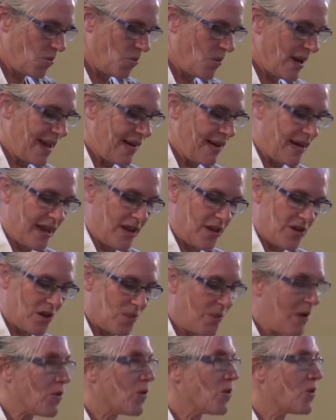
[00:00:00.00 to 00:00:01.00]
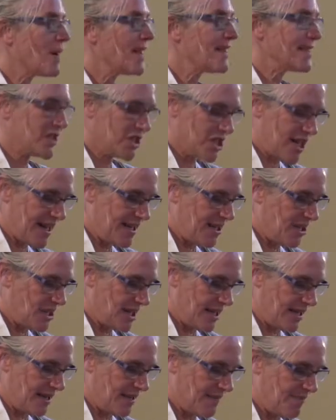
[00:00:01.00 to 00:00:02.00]
We're always
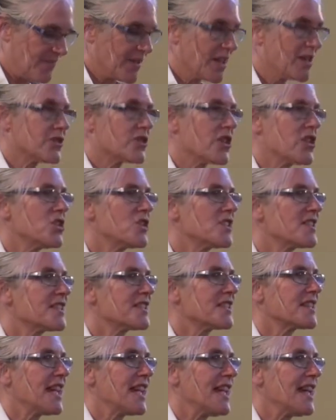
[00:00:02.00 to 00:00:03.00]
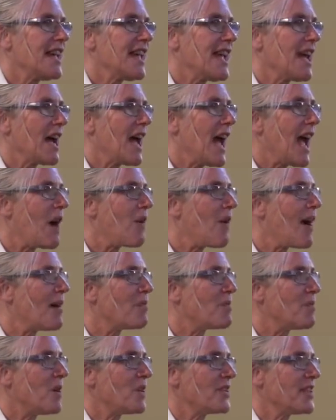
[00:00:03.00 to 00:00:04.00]
changing. So you could see how
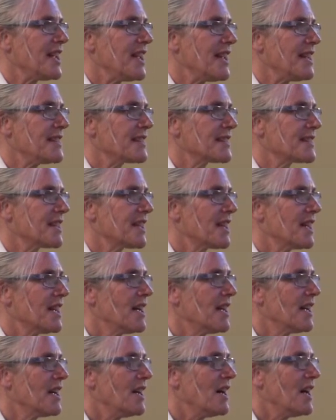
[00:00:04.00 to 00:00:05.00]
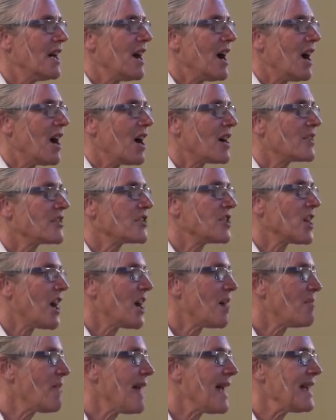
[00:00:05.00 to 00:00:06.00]
our bodies
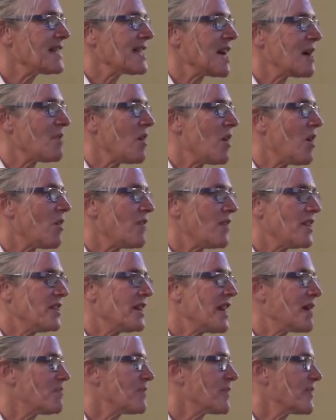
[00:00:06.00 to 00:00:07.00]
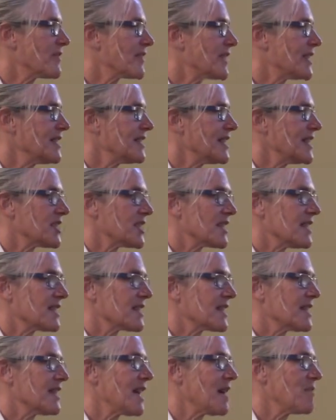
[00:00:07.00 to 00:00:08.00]
are made up of a number of
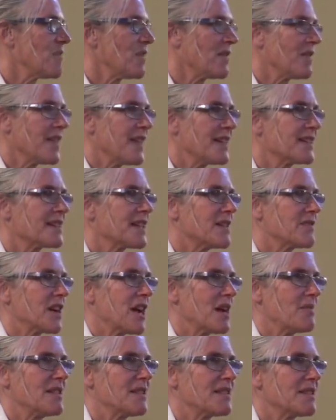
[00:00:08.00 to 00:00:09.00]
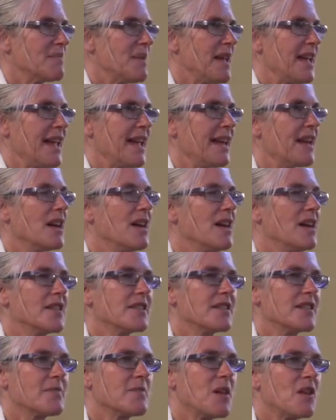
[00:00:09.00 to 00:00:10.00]
conditions, a number of things that have come into being.
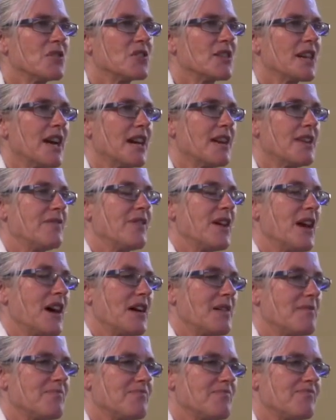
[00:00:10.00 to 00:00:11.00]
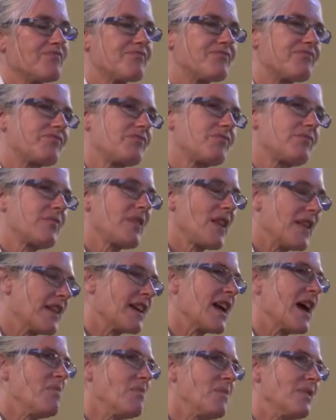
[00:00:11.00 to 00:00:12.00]
So the most kind of, that
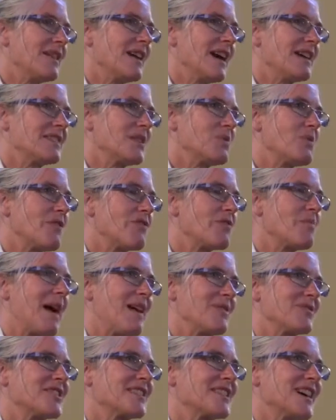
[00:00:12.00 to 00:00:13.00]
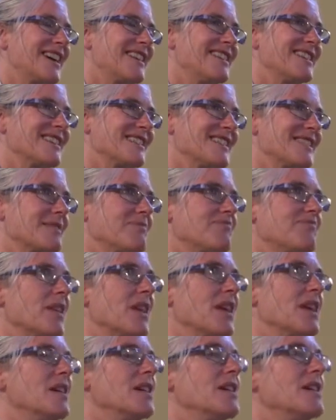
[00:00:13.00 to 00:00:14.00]
come, as it were, from outside us.
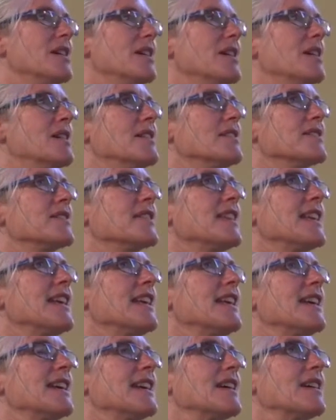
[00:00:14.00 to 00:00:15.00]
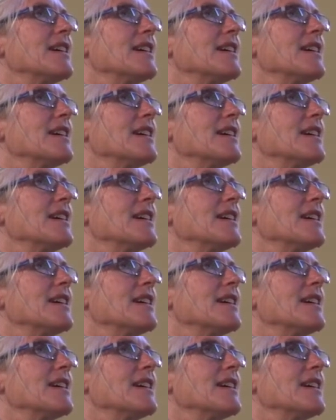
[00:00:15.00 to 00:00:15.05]
So